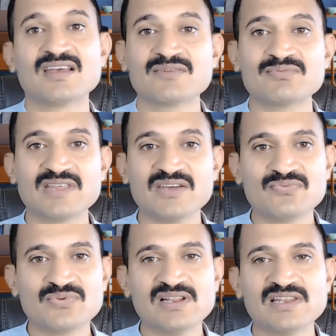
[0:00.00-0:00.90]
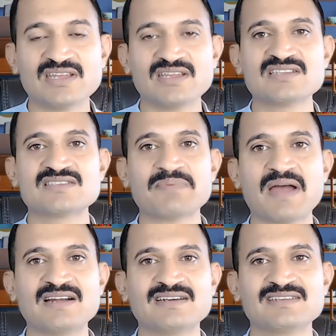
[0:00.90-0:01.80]
If they feel
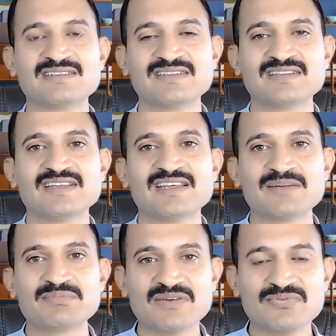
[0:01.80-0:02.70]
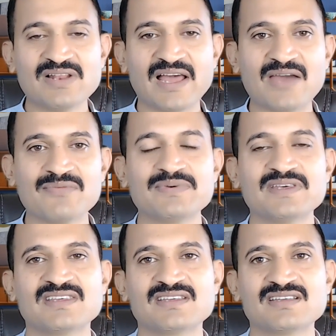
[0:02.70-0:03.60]
inspired, if they feel
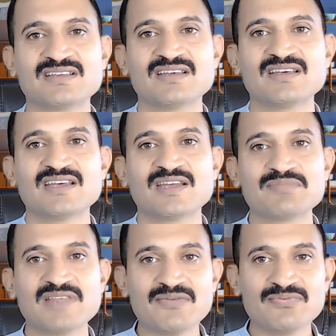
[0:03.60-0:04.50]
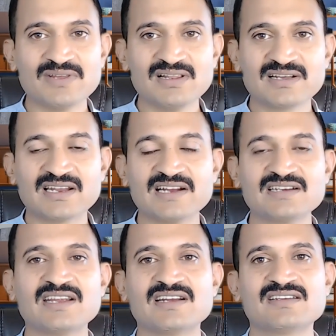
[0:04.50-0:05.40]
happy, if they feel
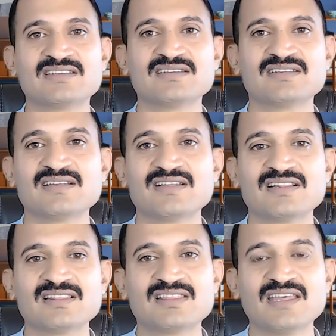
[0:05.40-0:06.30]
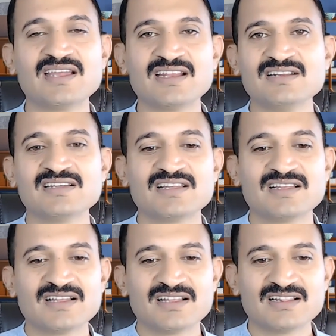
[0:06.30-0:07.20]
connected, then
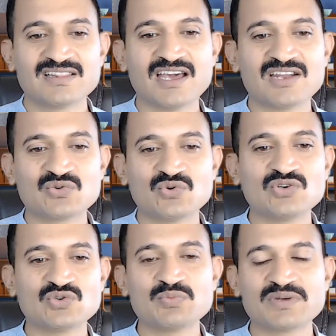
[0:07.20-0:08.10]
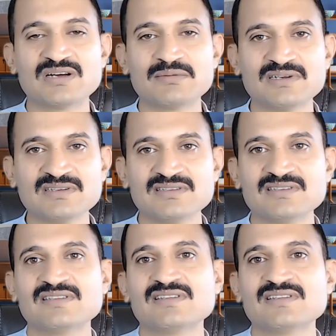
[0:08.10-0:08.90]
they are going to become